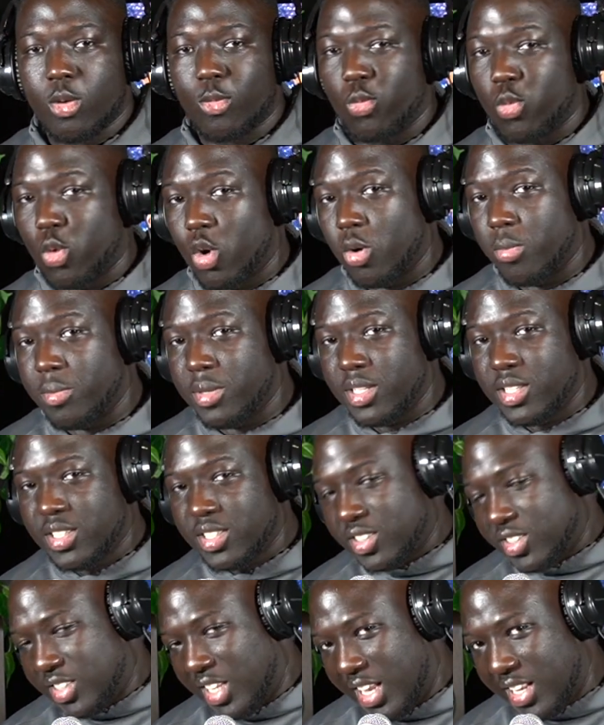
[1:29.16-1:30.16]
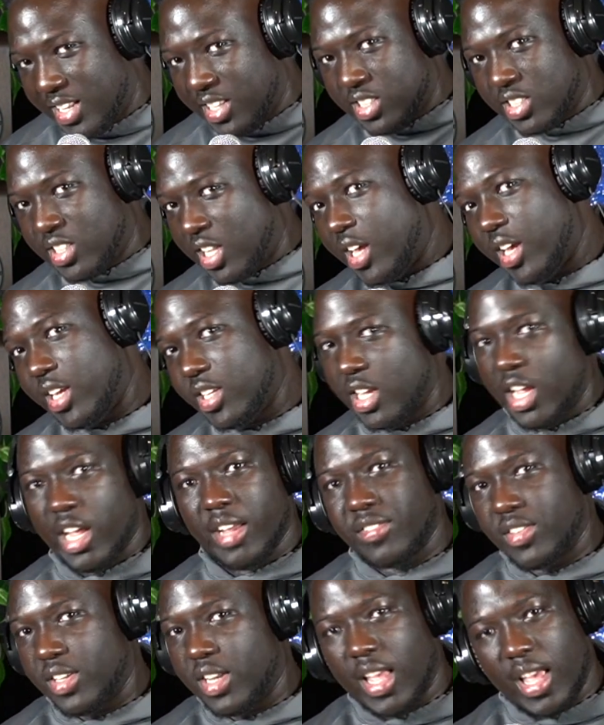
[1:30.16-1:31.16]
Roman set the stage
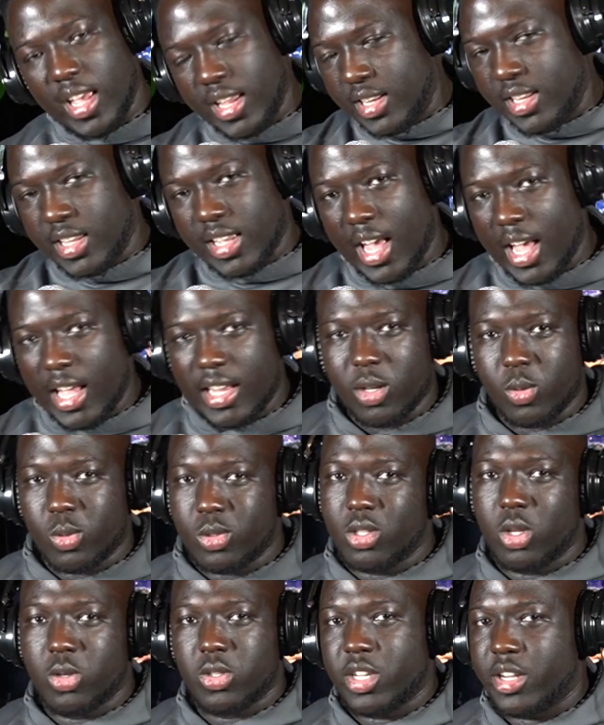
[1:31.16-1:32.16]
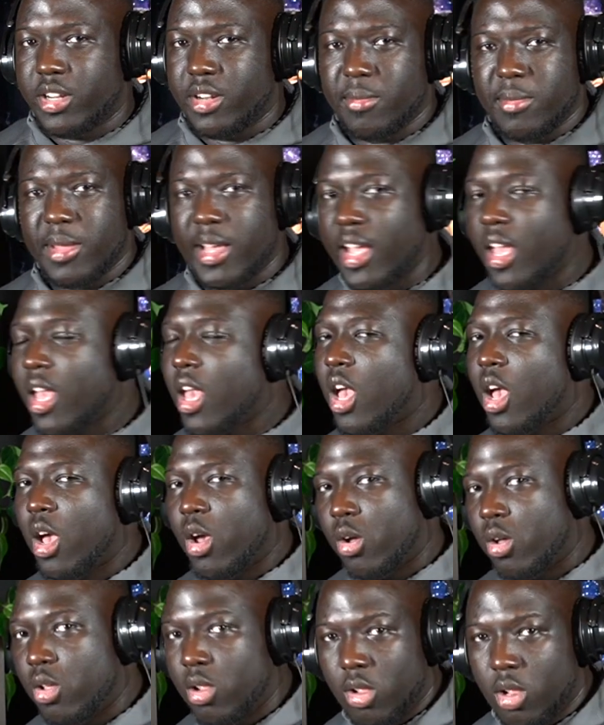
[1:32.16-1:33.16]
after that, and there was no turning back.
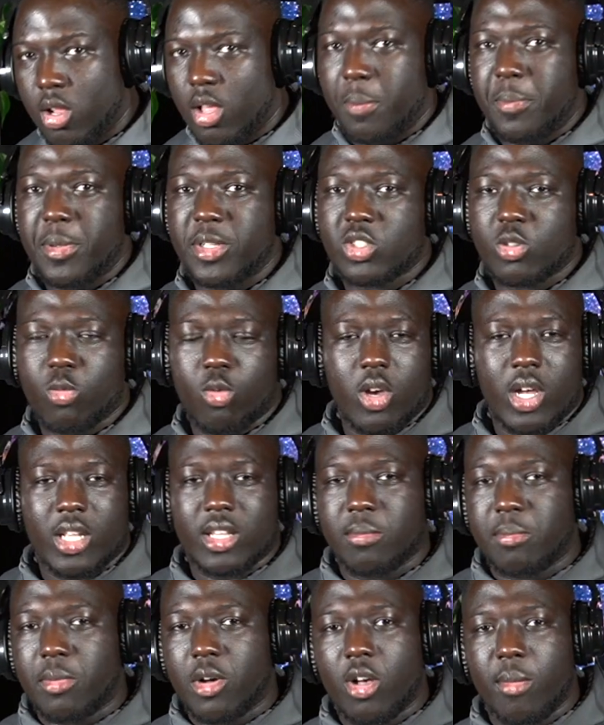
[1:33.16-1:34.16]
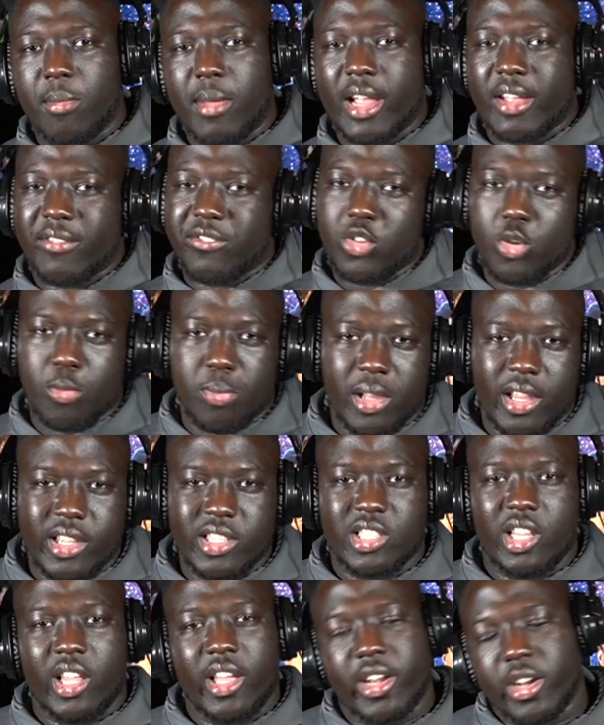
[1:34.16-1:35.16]
Episcopal got the ball back a few plays
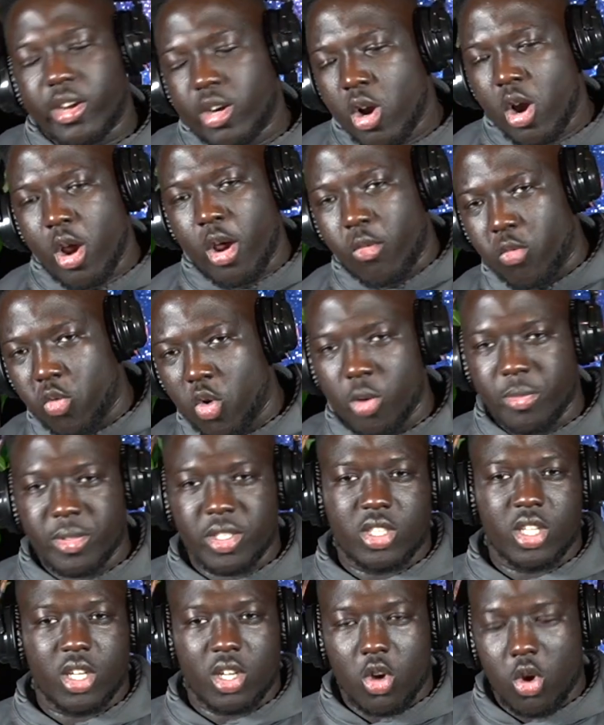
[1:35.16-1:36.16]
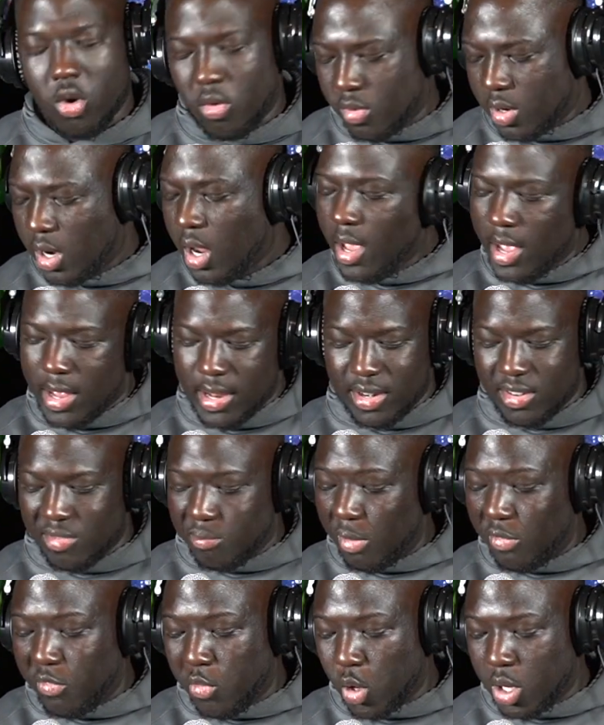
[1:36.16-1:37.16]
later. Roman took over, and
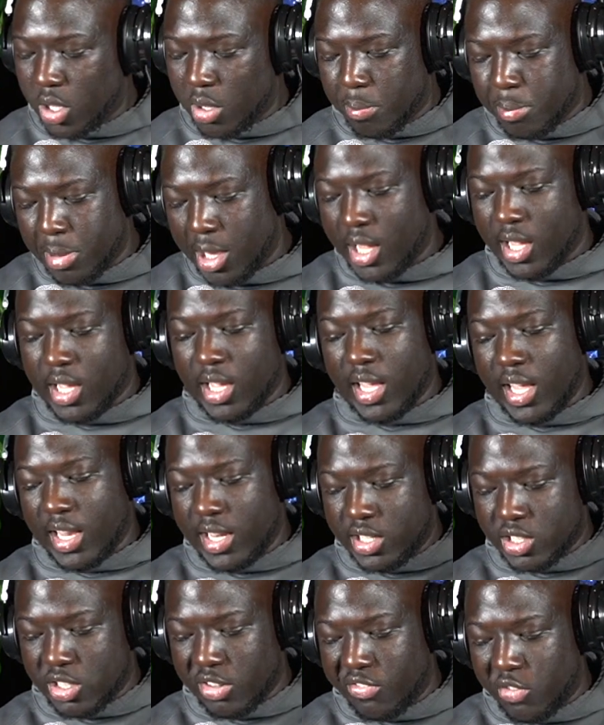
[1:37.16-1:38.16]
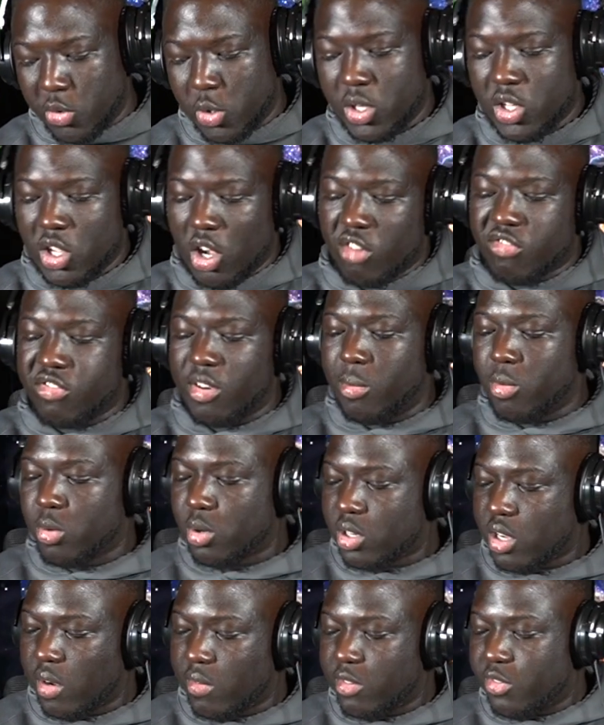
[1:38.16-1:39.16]
before you blink again, there's a 40-yard fumble
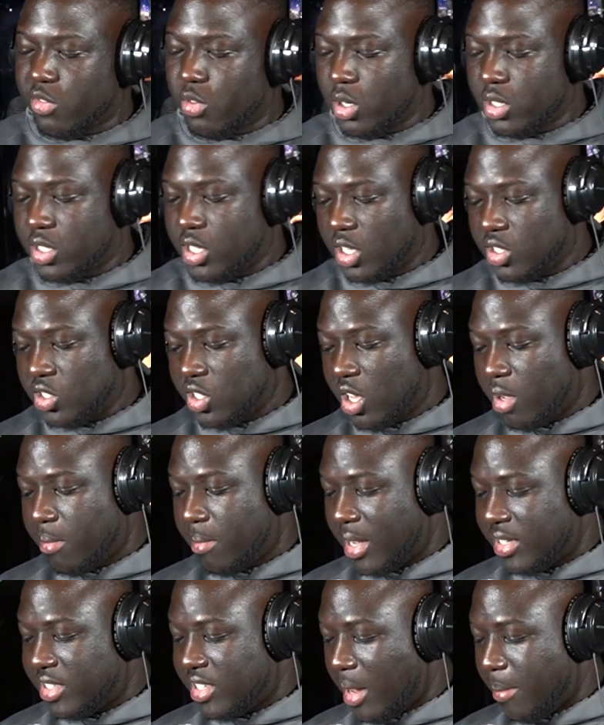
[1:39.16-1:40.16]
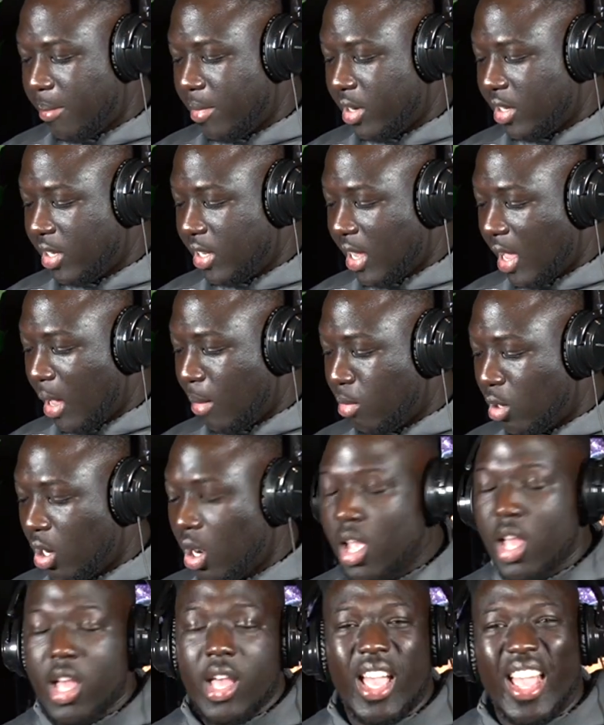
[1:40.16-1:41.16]
recovery for a touchdown by Jameer Diabra.
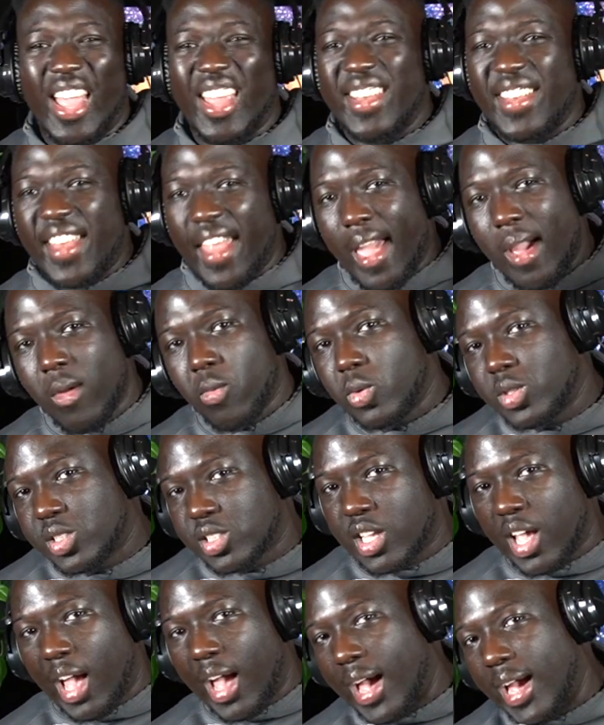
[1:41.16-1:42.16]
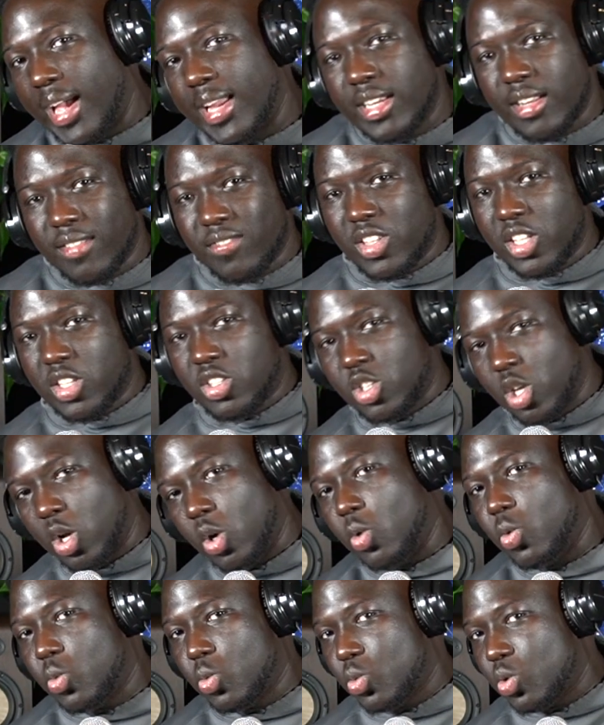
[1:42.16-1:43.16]
And that was kind of the
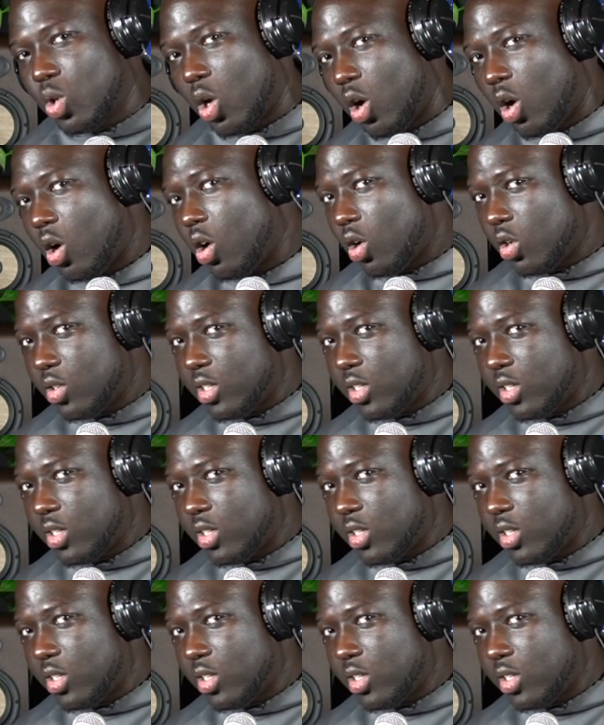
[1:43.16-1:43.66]
tone all